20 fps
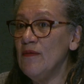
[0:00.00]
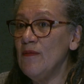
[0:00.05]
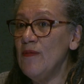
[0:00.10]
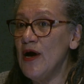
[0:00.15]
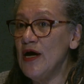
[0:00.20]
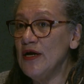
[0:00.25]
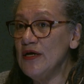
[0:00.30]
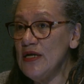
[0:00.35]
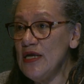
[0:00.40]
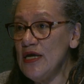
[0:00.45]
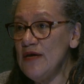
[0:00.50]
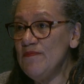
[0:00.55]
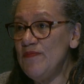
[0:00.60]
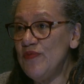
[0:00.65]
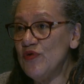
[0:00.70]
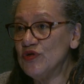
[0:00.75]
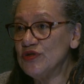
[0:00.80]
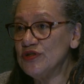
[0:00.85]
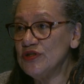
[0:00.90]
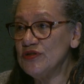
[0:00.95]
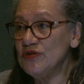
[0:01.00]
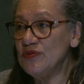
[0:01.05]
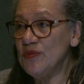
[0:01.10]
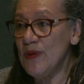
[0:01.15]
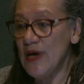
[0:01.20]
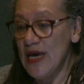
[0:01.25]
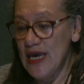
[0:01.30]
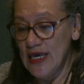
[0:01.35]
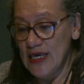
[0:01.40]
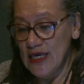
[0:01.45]
One important
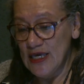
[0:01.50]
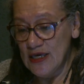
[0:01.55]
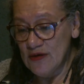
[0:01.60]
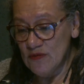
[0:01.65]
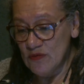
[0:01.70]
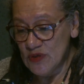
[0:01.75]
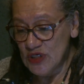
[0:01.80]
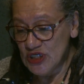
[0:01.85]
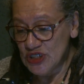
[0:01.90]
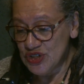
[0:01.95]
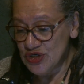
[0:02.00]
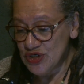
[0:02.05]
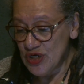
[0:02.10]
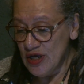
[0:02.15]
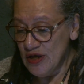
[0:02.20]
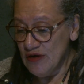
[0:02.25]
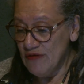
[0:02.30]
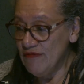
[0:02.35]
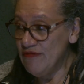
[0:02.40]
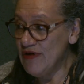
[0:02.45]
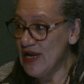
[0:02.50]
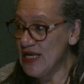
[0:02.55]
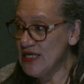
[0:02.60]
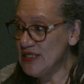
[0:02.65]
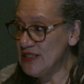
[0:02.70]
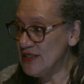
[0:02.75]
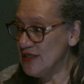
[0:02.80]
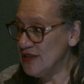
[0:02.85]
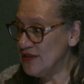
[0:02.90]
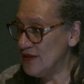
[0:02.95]
way in which
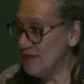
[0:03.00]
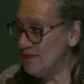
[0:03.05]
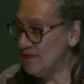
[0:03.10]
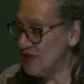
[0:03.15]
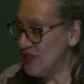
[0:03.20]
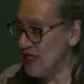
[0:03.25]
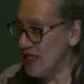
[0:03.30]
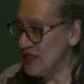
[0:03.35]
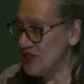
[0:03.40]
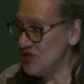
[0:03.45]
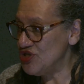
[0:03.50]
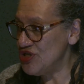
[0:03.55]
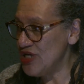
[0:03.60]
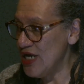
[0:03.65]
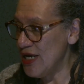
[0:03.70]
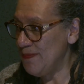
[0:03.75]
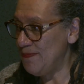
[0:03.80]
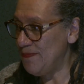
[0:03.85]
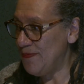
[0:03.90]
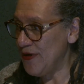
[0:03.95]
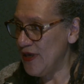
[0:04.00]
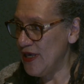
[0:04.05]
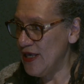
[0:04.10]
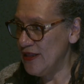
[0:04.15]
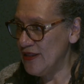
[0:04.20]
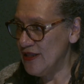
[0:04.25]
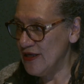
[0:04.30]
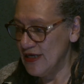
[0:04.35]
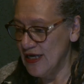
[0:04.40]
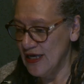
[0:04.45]
racism takes shape
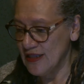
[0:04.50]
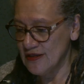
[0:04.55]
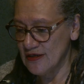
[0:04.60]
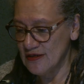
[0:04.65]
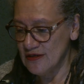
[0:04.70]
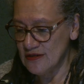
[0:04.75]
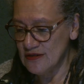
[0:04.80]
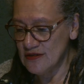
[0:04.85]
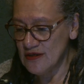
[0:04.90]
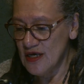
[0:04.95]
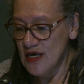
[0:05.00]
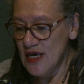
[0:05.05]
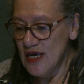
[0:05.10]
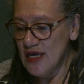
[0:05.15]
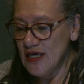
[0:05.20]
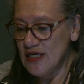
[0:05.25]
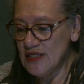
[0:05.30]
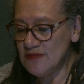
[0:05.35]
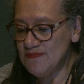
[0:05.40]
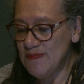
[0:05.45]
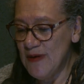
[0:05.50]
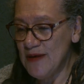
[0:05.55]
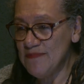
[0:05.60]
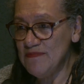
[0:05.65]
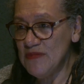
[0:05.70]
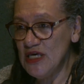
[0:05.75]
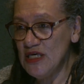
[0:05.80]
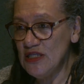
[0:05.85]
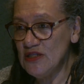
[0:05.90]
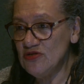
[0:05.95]
in the Netherlands is by
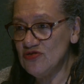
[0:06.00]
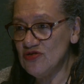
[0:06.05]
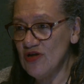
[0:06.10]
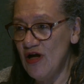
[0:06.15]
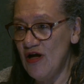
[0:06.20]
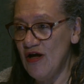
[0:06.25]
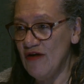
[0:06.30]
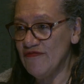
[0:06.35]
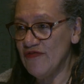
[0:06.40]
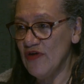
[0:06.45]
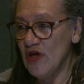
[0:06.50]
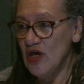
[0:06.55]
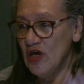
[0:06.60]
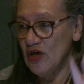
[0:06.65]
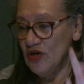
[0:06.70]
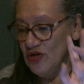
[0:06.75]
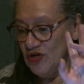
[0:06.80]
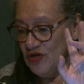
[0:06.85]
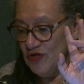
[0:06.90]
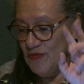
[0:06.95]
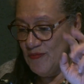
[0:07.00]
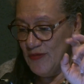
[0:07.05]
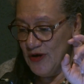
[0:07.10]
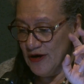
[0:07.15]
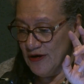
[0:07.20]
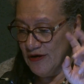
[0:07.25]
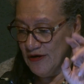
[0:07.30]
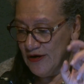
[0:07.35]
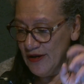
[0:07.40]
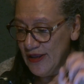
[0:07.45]
means of
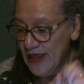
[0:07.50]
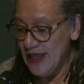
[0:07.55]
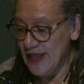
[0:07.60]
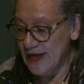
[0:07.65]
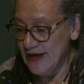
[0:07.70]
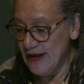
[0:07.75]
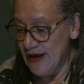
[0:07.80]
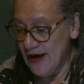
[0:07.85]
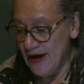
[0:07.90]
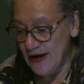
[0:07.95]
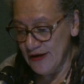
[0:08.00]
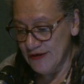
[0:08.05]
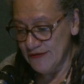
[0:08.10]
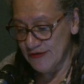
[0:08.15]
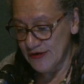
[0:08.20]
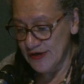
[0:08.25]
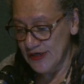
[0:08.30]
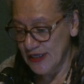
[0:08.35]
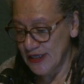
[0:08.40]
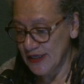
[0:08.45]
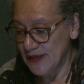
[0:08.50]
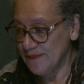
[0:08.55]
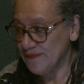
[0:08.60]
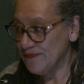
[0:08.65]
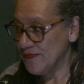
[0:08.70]
humor and irony.